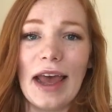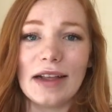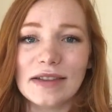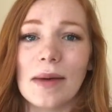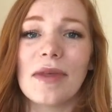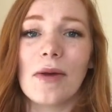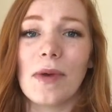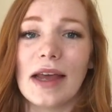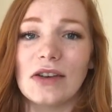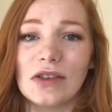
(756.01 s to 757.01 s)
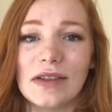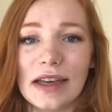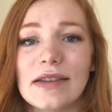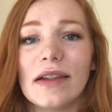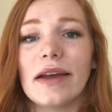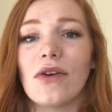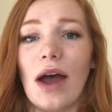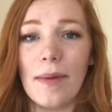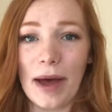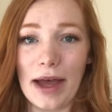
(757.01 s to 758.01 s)
and something we can just easily
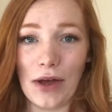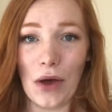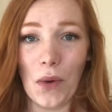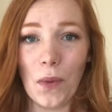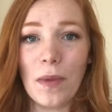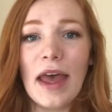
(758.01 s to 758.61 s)
grab and go.